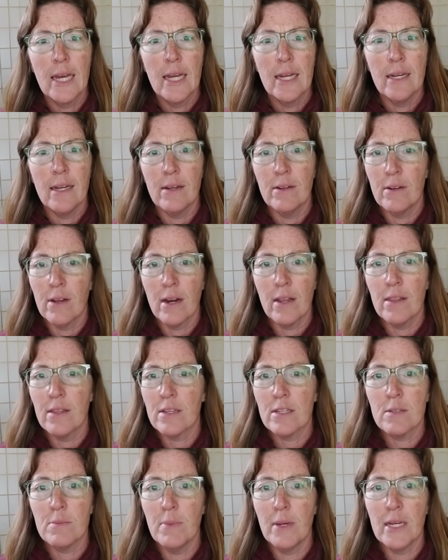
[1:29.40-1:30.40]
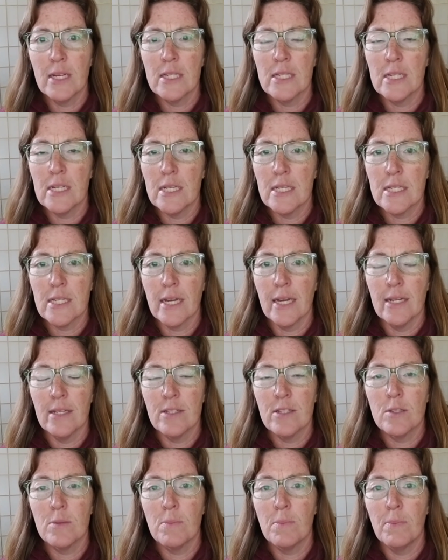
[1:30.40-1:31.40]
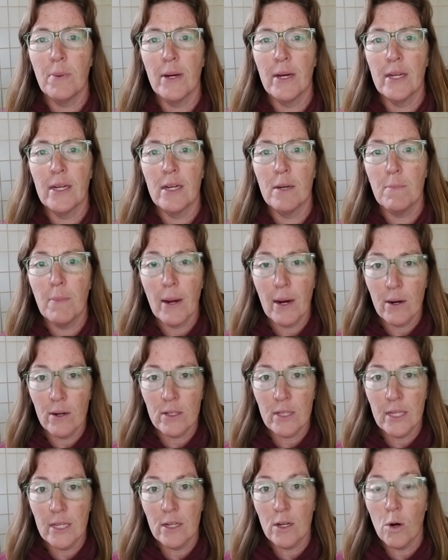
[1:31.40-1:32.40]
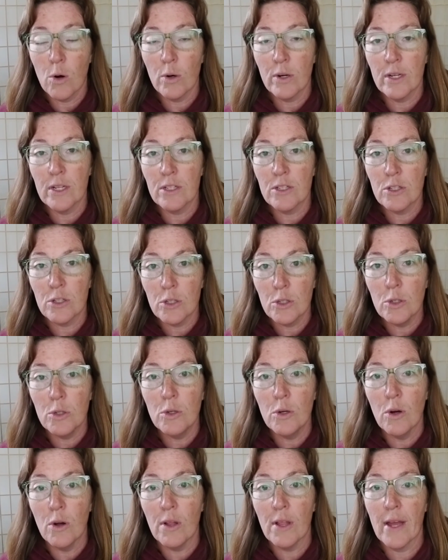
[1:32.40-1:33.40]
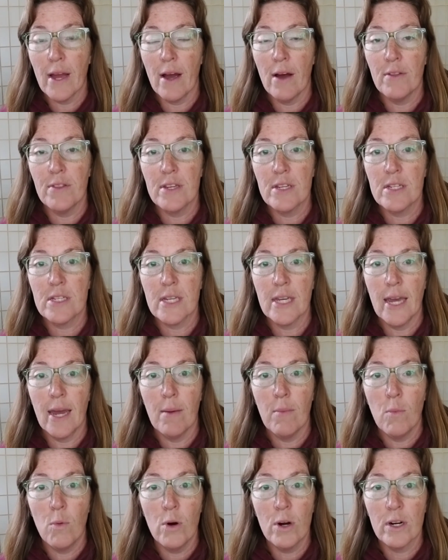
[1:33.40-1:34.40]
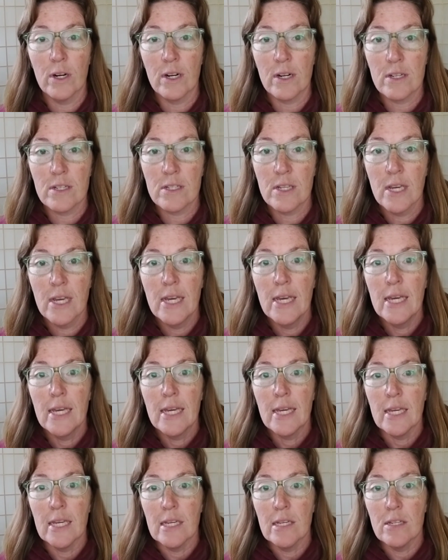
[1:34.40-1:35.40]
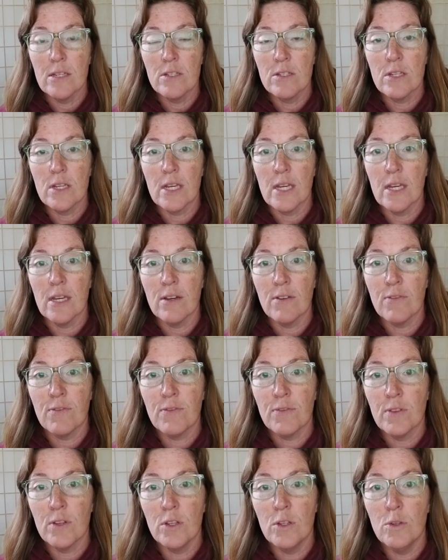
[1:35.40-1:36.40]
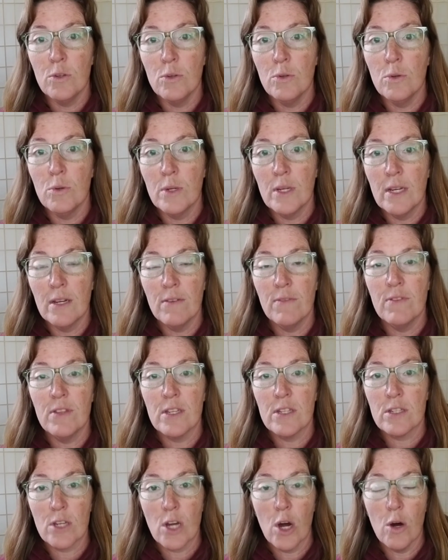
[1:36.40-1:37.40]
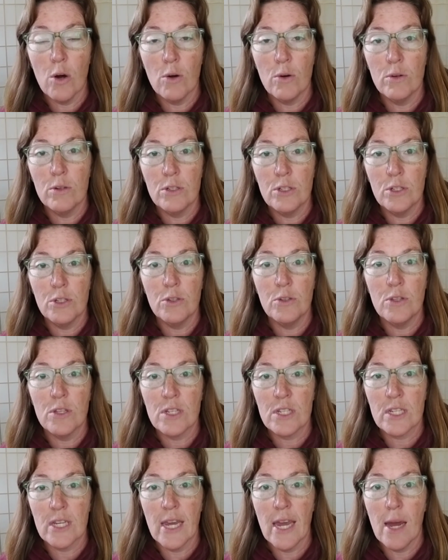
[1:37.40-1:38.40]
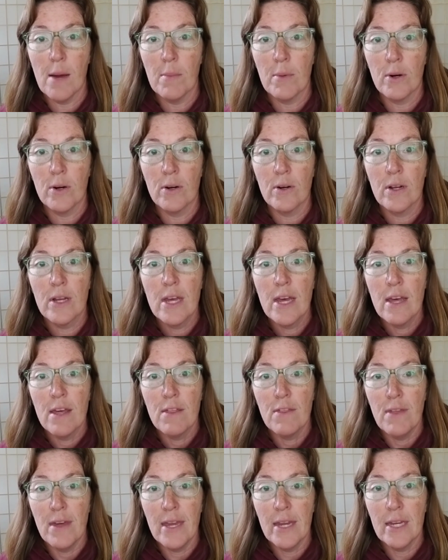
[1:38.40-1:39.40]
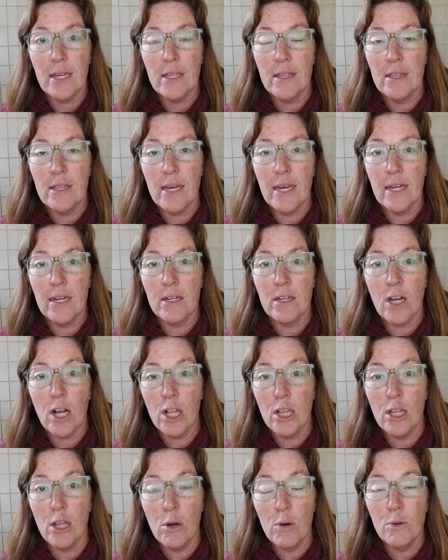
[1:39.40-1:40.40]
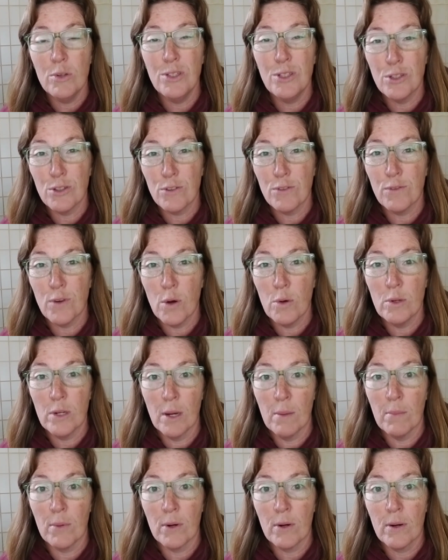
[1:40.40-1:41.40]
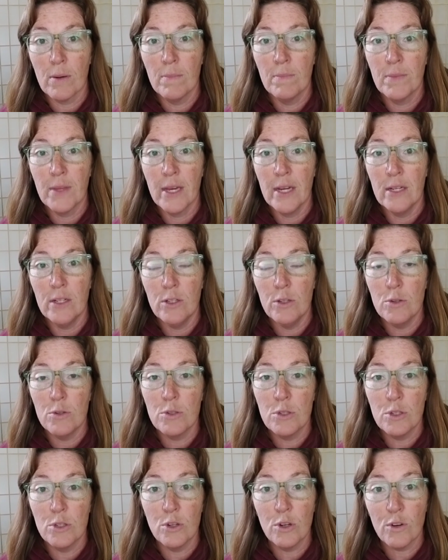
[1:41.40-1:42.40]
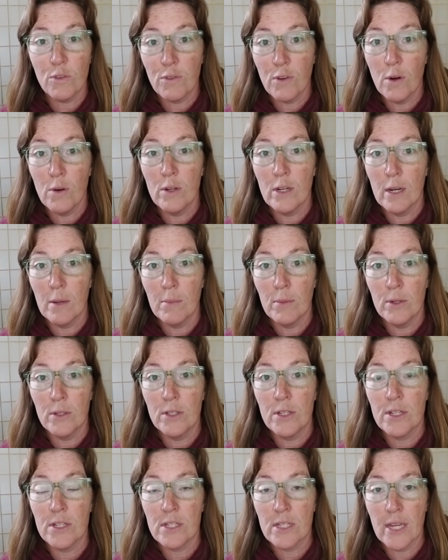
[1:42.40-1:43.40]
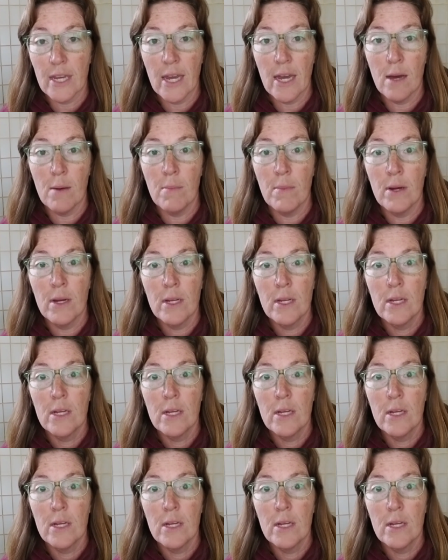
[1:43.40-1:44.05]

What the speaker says: Now, none of this makes any sense, but apparently, according to Google, how this scam works is if you give this code to the scammer, they can then clone your phone number and use your phone number to scam